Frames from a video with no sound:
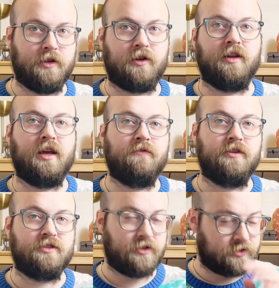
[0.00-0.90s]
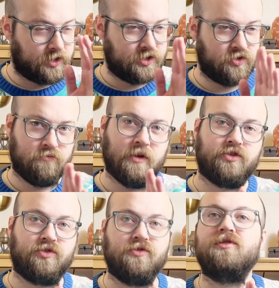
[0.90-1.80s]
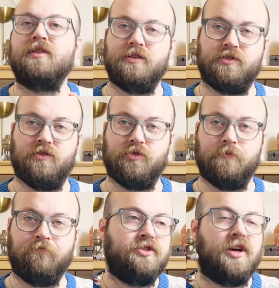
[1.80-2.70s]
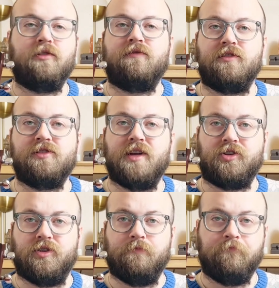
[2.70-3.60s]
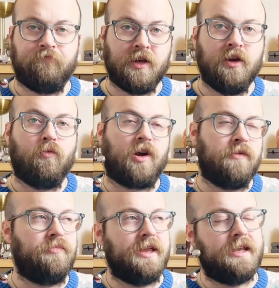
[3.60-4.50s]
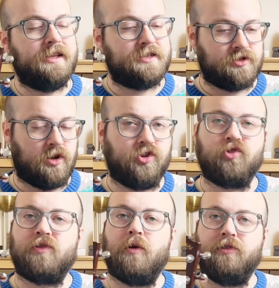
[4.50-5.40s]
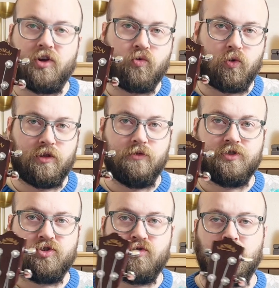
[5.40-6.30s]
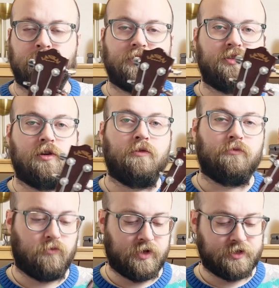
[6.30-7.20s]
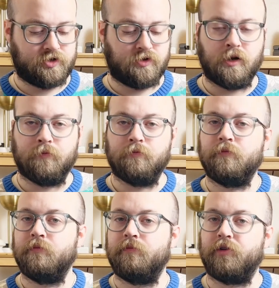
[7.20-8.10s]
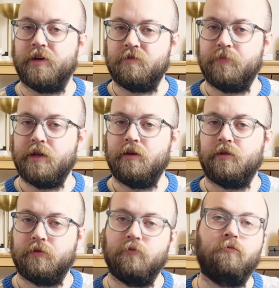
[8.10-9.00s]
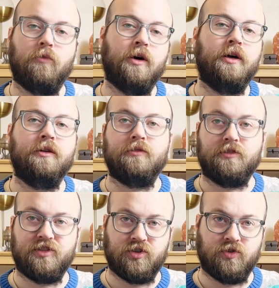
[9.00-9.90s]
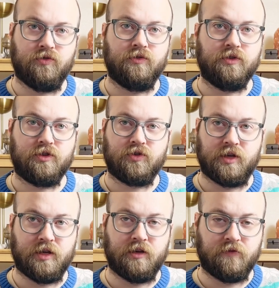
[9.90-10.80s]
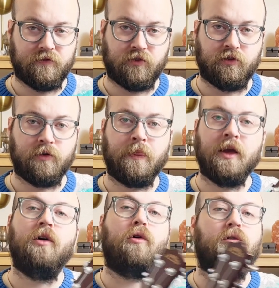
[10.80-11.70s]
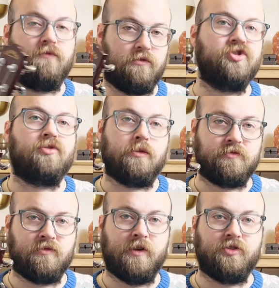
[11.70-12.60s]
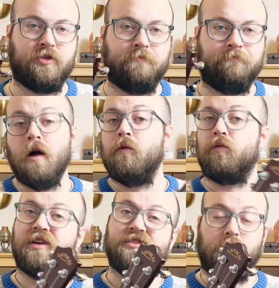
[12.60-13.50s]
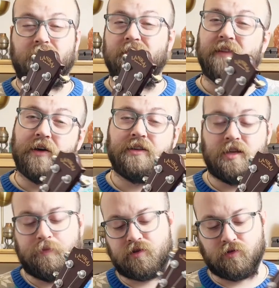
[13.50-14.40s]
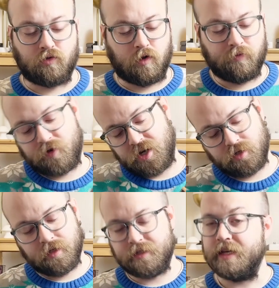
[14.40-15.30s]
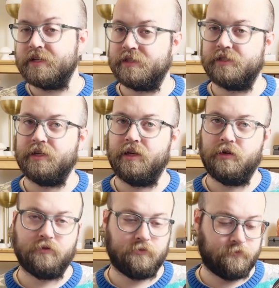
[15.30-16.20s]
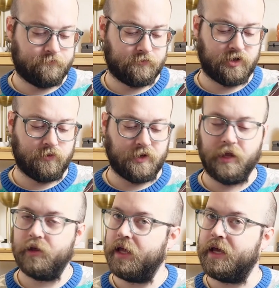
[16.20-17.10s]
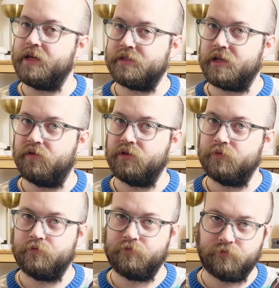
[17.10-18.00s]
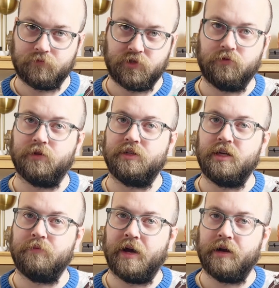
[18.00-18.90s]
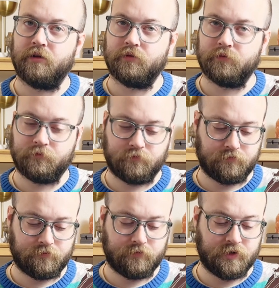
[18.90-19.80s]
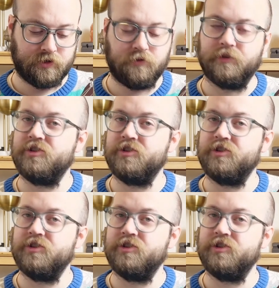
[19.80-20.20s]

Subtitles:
that are going to give us 32 measures in total. Let's check out the first section. We're going to be playing this song throughout with a quarter note strum, so one strum per each beat, 1, 2, 3, 4, or 4 strums per measure. We're going to start with a very typical chord progression. It's a C to an A7 to a D minor to a